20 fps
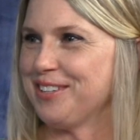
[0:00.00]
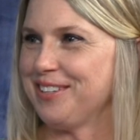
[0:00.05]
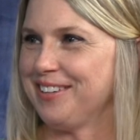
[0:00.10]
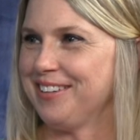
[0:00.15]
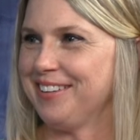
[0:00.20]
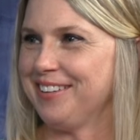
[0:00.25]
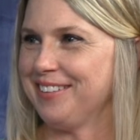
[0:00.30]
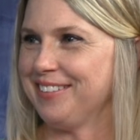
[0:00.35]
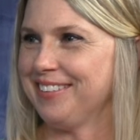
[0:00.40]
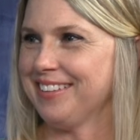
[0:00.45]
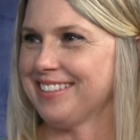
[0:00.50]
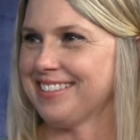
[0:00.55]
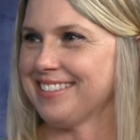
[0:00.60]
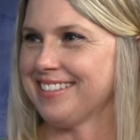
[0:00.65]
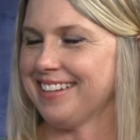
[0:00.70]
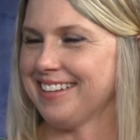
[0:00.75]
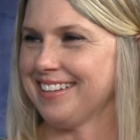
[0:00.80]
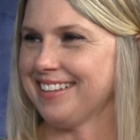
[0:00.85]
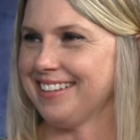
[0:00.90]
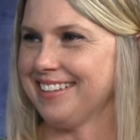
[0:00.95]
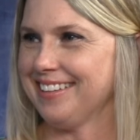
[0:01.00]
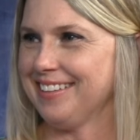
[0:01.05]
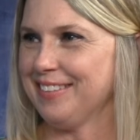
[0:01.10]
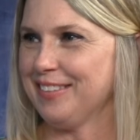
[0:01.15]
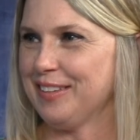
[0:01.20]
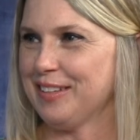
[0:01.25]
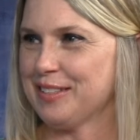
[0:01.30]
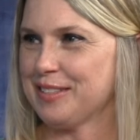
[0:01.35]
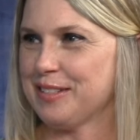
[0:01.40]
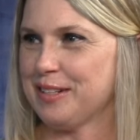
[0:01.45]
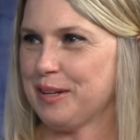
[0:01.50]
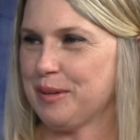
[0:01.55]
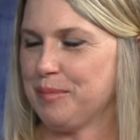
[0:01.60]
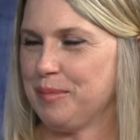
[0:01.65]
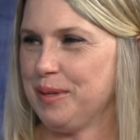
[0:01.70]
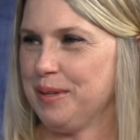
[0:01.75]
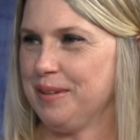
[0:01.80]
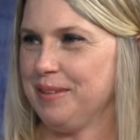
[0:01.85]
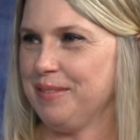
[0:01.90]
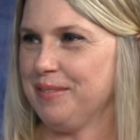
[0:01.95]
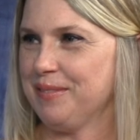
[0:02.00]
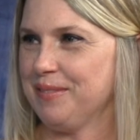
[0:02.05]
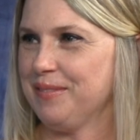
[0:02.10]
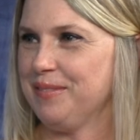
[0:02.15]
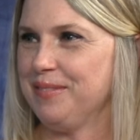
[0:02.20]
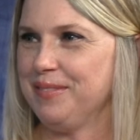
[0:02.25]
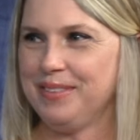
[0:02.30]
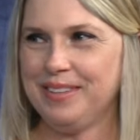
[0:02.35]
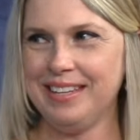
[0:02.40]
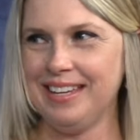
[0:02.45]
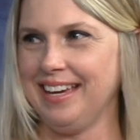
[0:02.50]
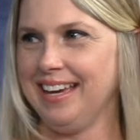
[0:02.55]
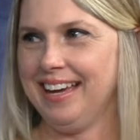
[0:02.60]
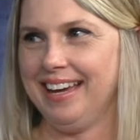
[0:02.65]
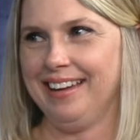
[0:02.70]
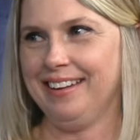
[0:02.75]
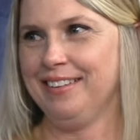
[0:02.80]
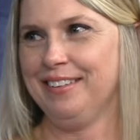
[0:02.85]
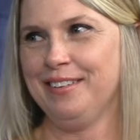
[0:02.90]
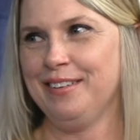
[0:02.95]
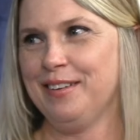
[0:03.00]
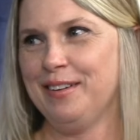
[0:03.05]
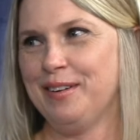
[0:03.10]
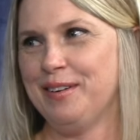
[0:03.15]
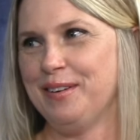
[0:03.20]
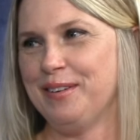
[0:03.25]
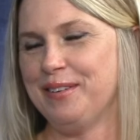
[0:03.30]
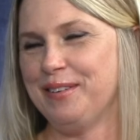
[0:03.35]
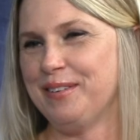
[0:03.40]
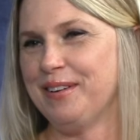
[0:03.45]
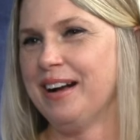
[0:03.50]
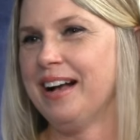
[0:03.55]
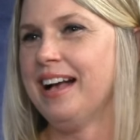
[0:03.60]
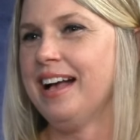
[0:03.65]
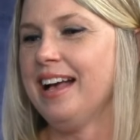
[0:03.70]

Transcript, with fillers: Yeah, you know, let's not let's not let's be not rock the boat. Yeah, no.